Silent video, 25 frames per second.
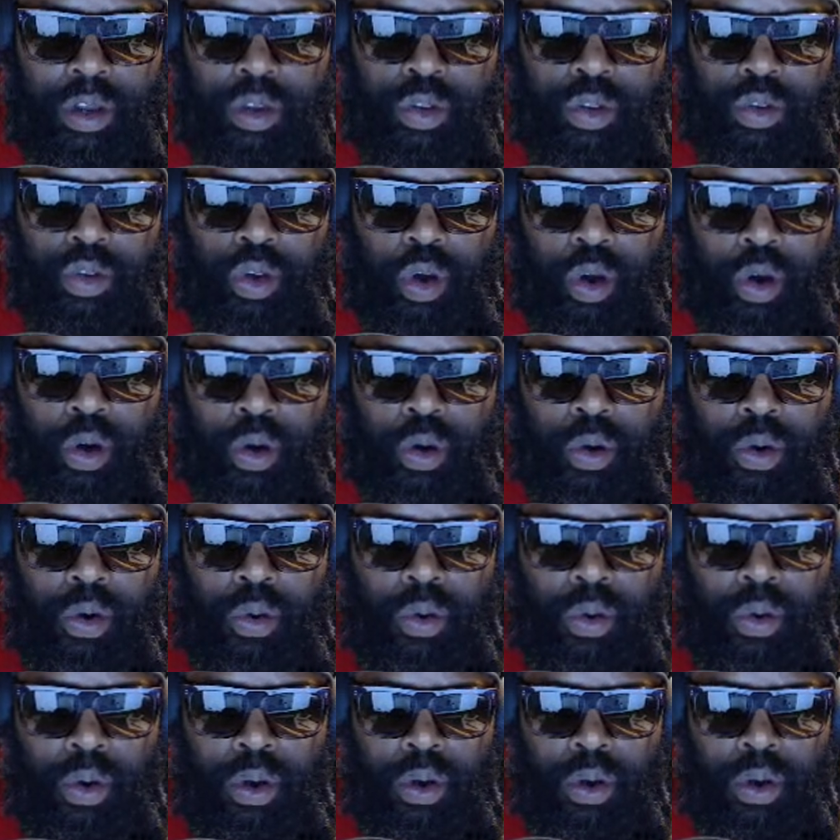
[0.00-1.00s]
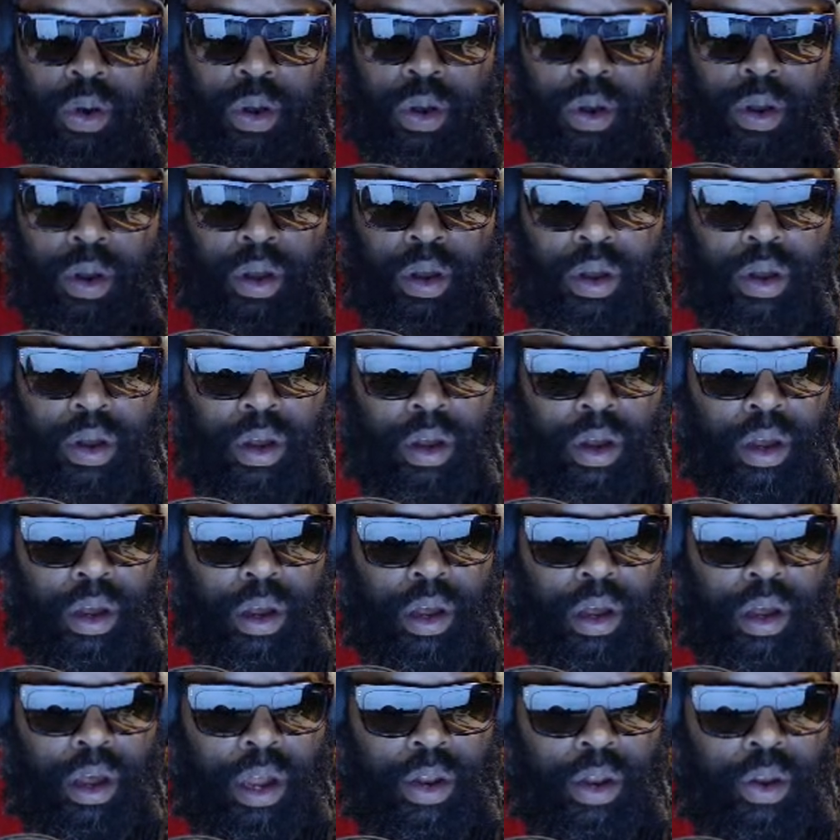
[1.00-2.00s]
So
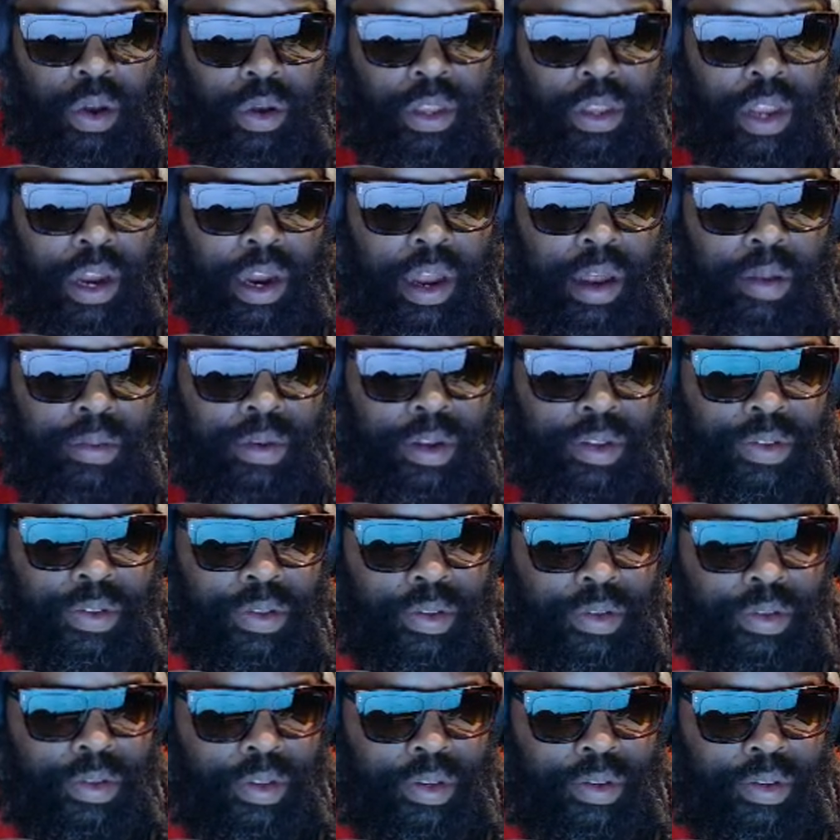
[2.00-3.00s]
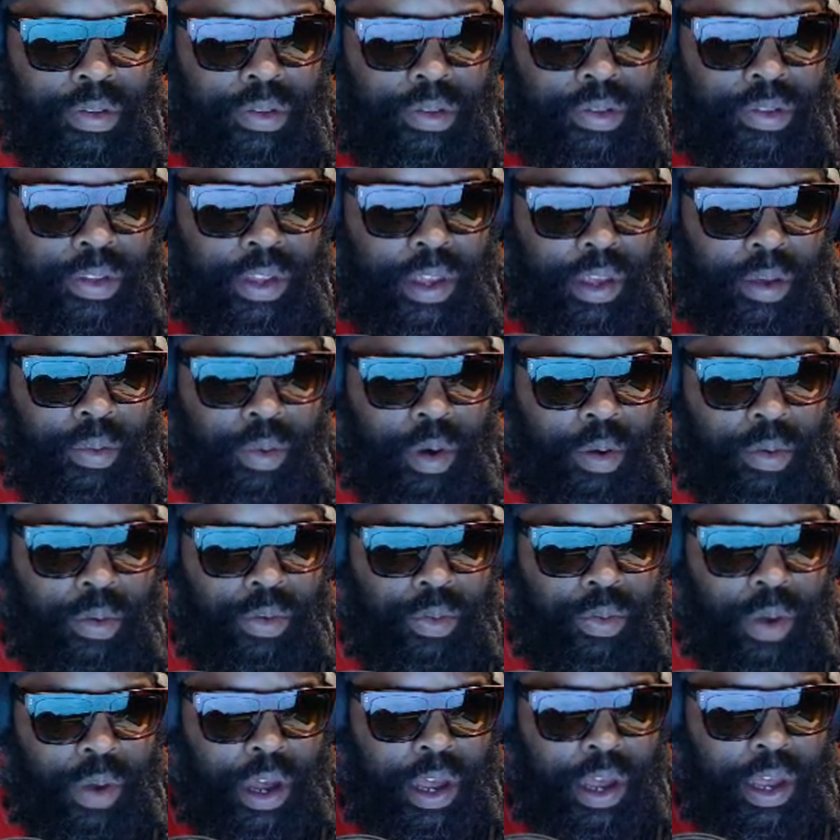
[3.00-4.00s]
I looked that up just to see what was
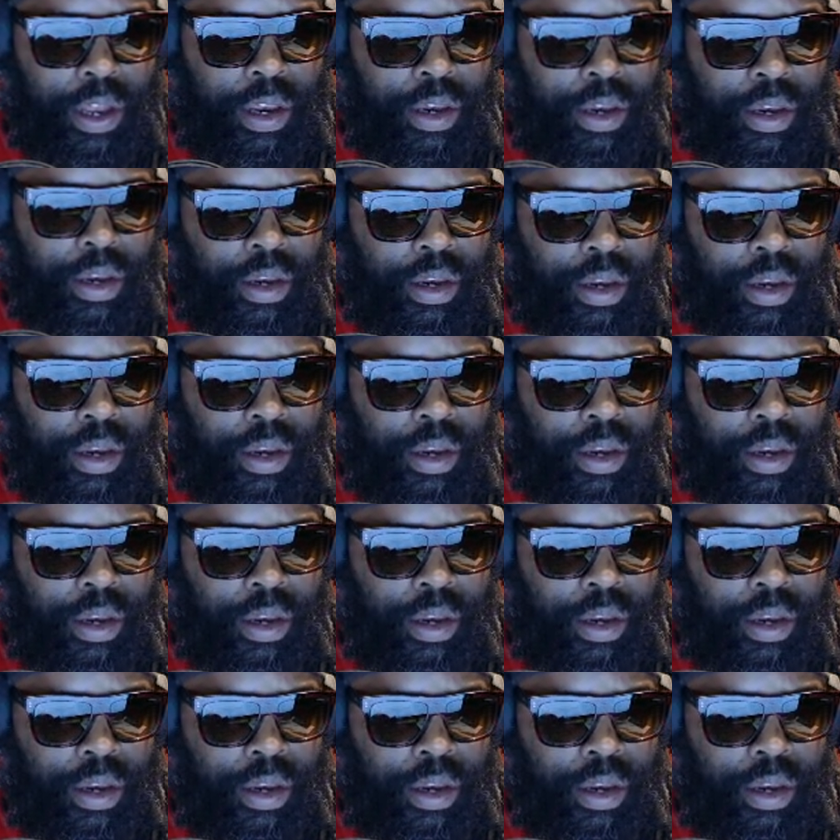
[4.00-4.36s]
what.